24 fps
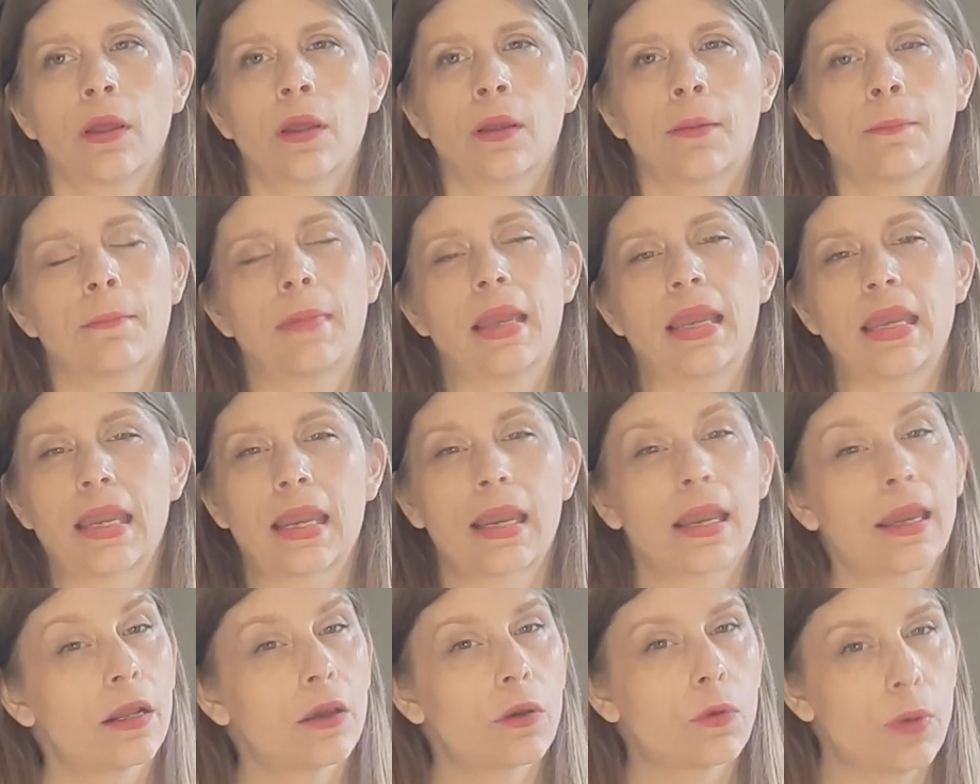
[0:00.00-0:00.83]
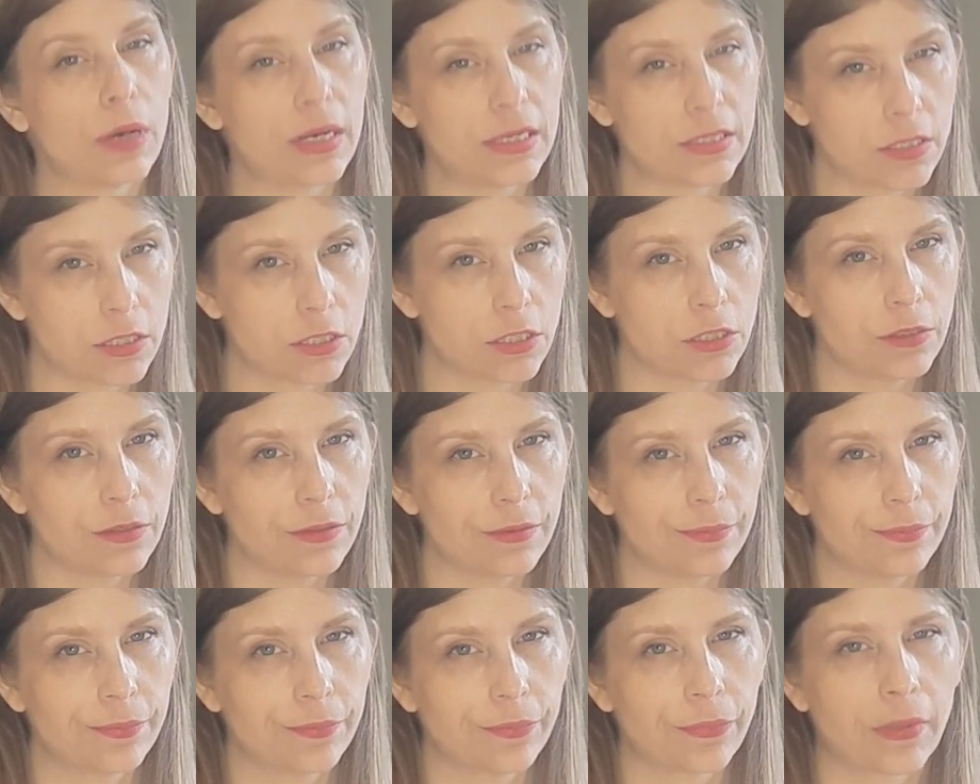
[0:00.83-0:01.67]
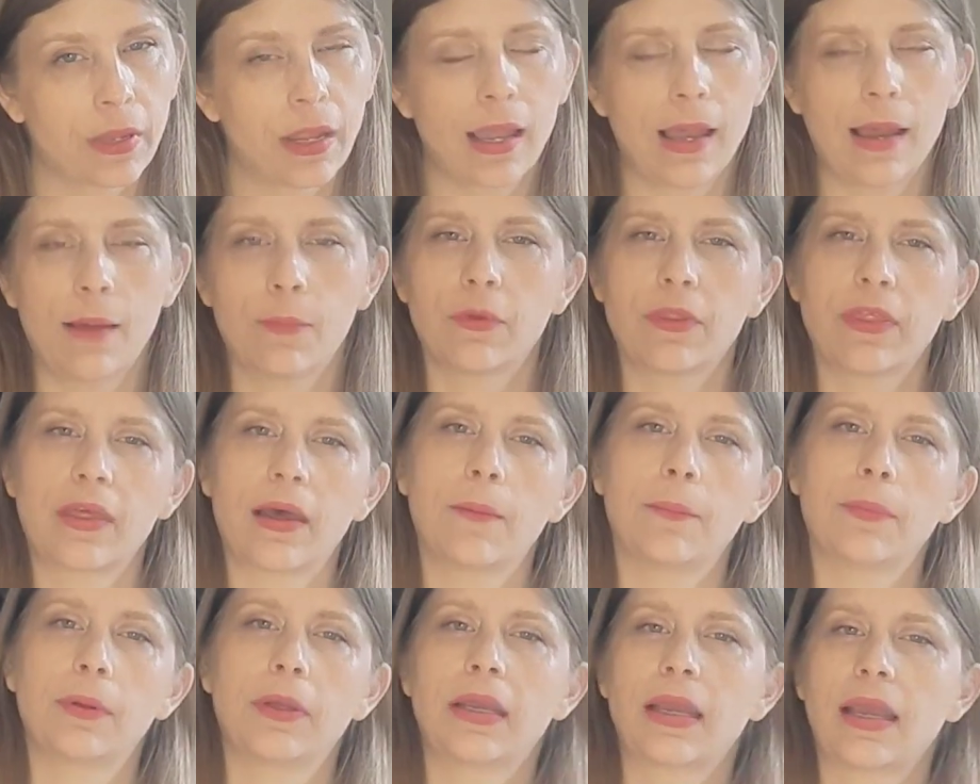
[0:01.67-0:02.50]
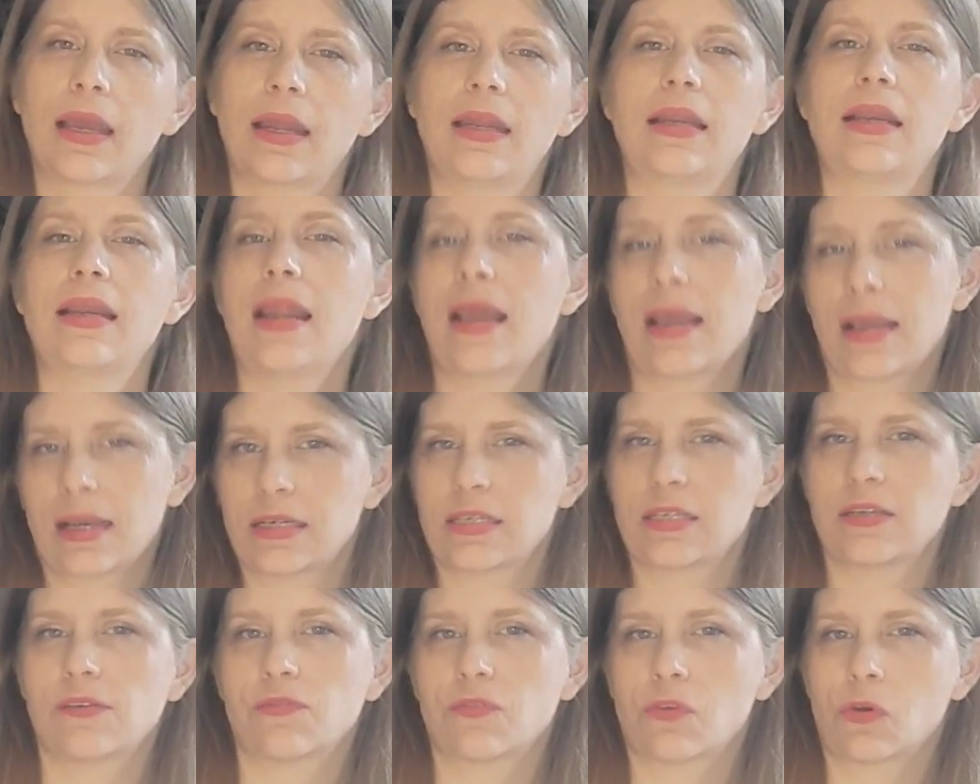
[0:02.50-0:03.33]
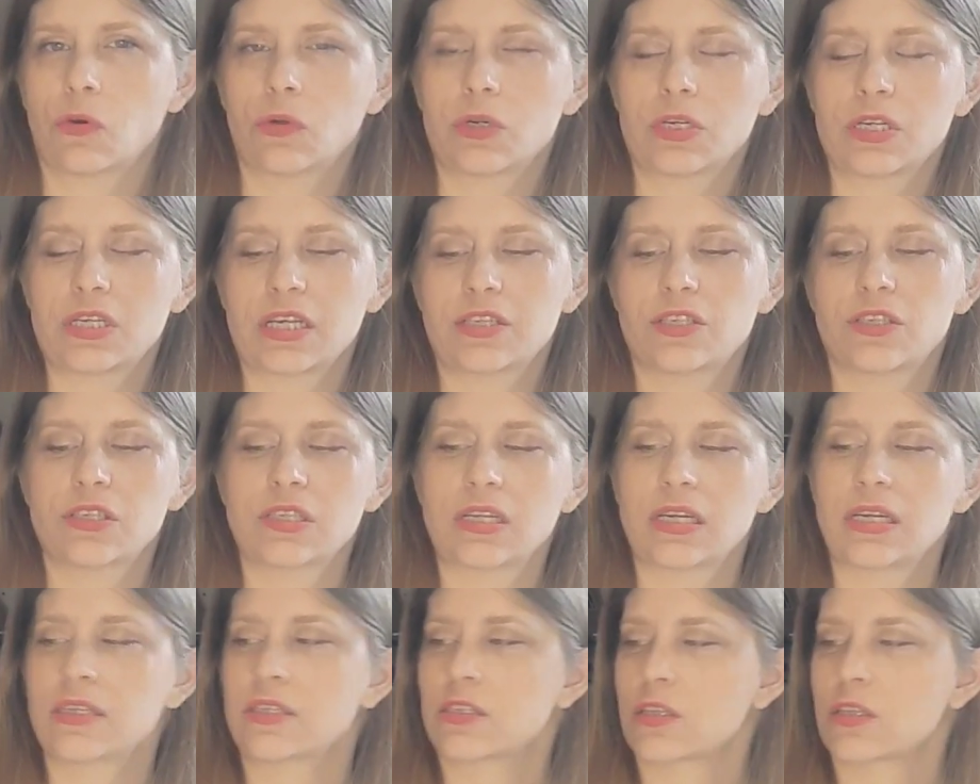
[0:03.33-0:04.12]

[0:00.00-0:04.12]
making it a question and without putting any negative connotations in it.